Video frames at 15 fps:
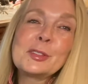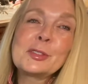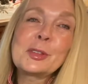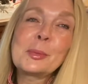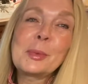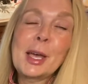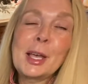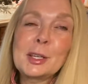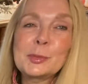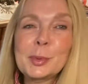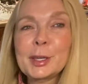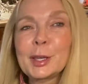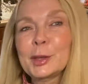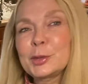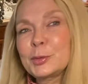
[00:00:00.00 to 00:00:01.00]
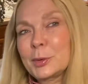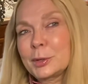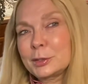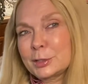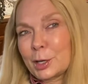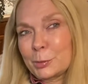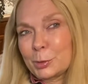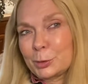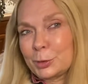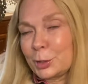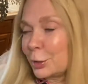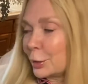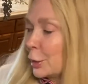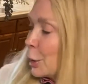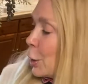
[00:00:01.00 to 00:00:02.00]
So my husband goes, well, Deborah,
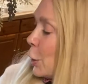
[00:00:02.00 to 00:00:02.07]
look,